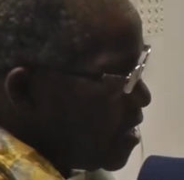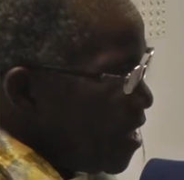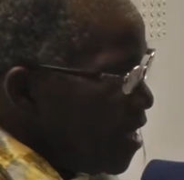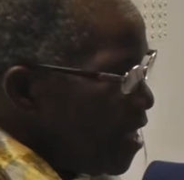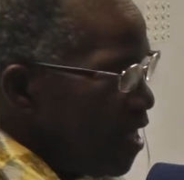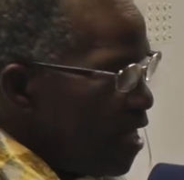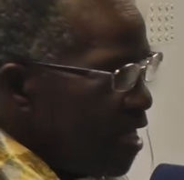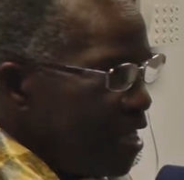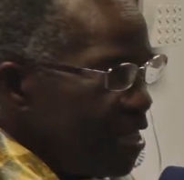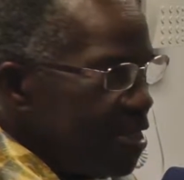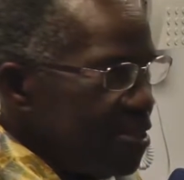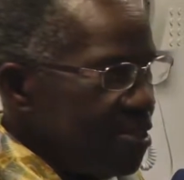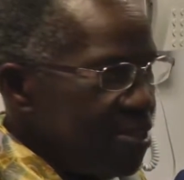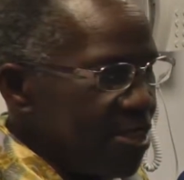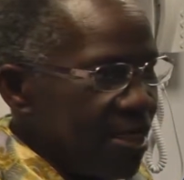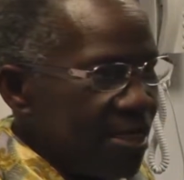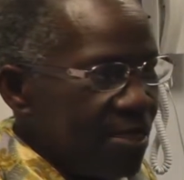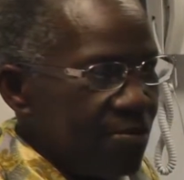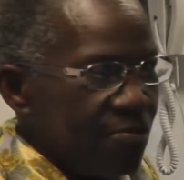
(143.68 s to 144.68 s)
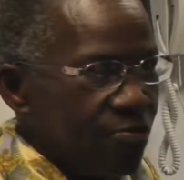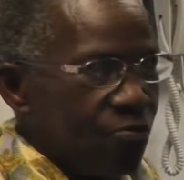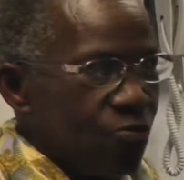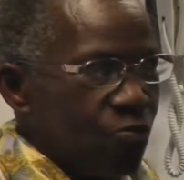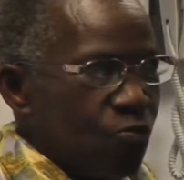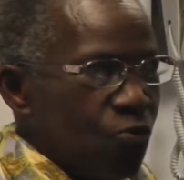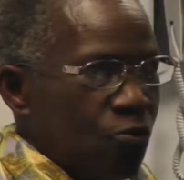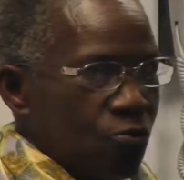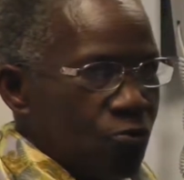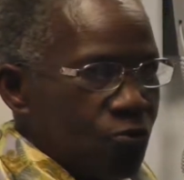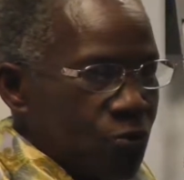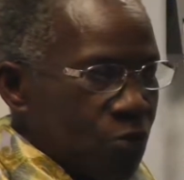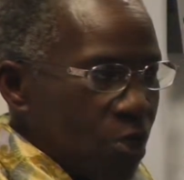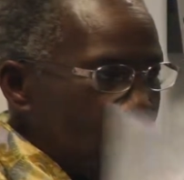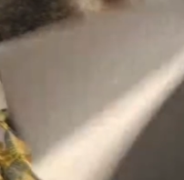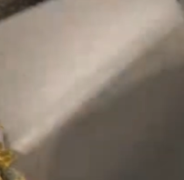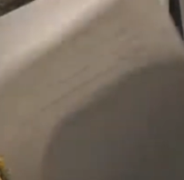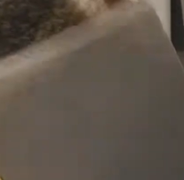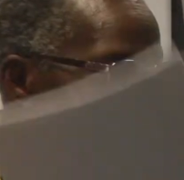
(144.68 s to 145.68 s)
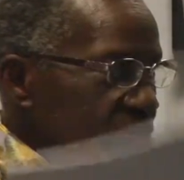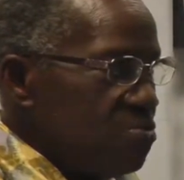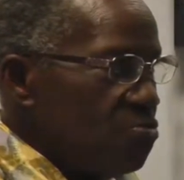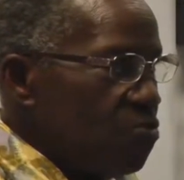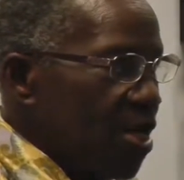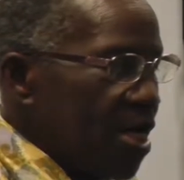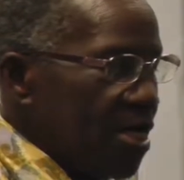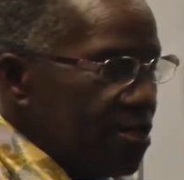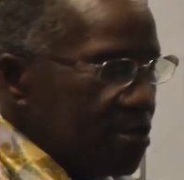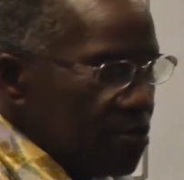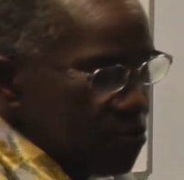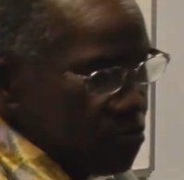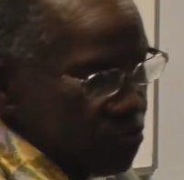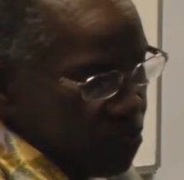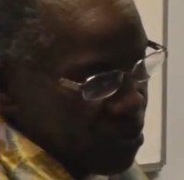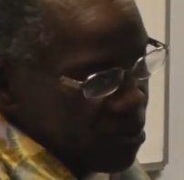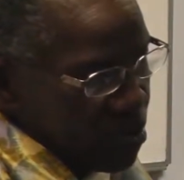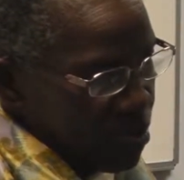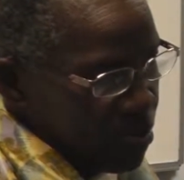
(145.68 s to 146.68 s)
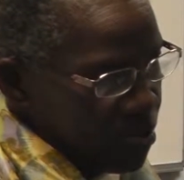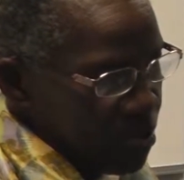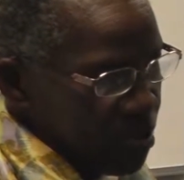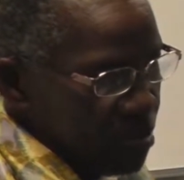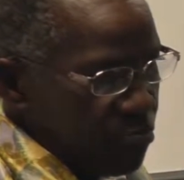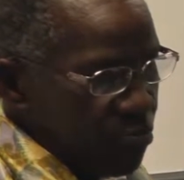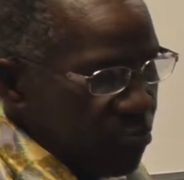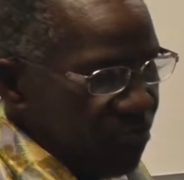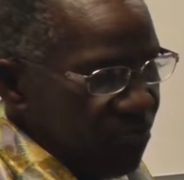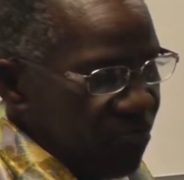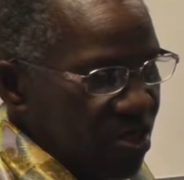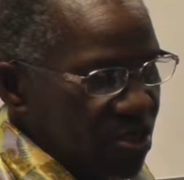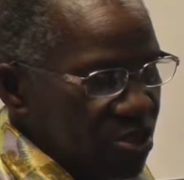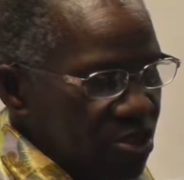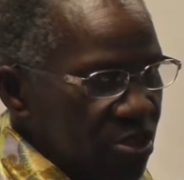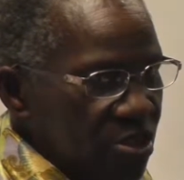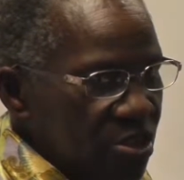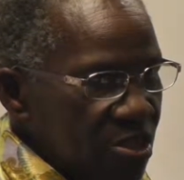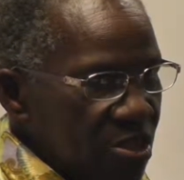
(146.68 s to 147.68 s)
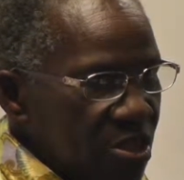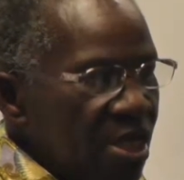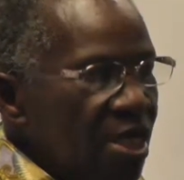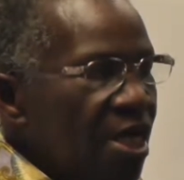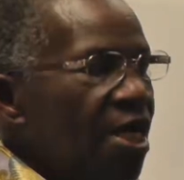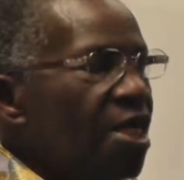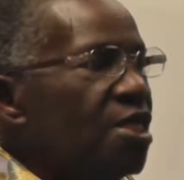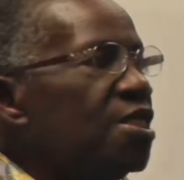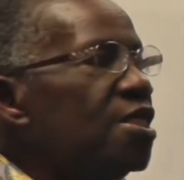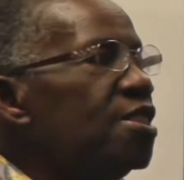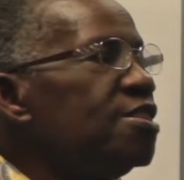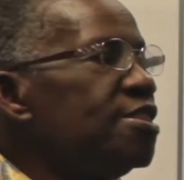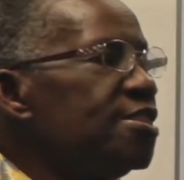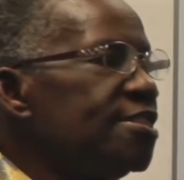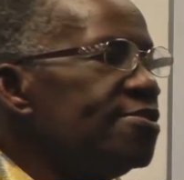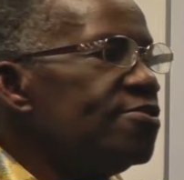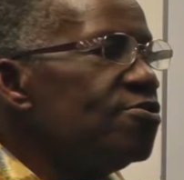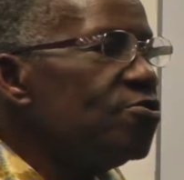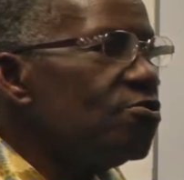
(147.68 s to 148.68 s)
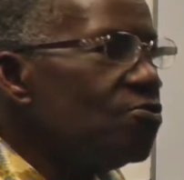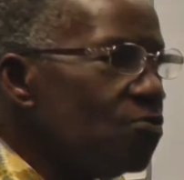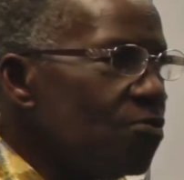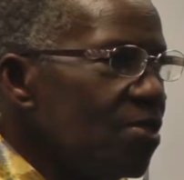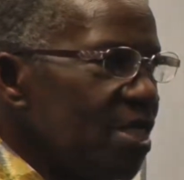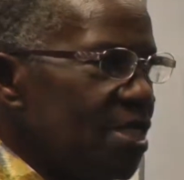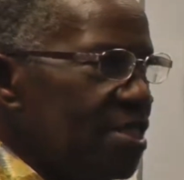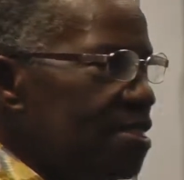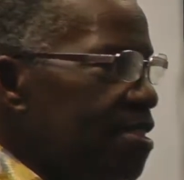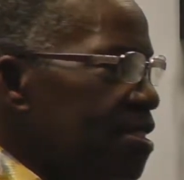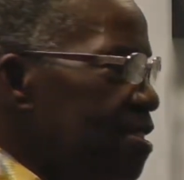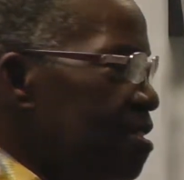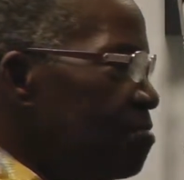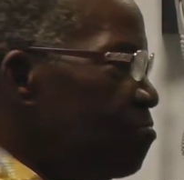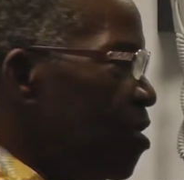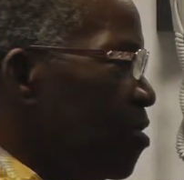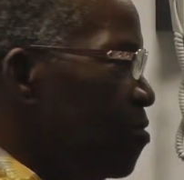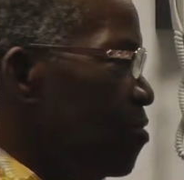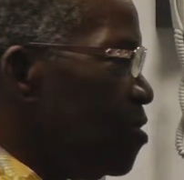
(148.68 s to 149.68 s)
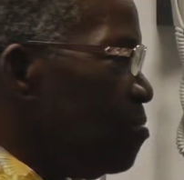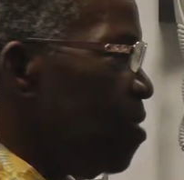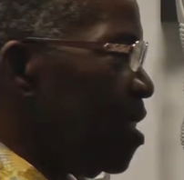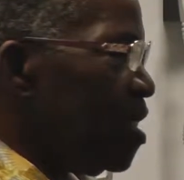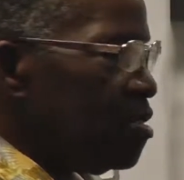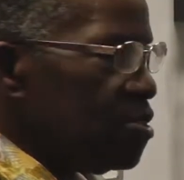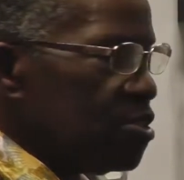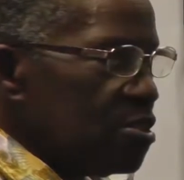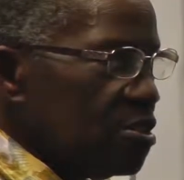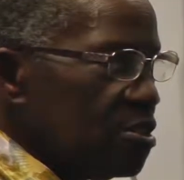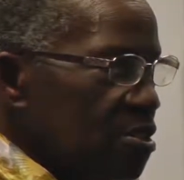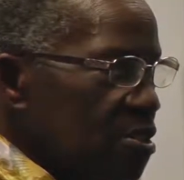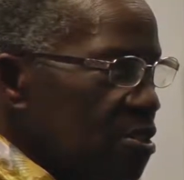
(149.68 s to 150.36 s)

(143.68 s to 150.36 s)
And I rose up in the ranks of the nursing profession, and I didn't know anything about dementia.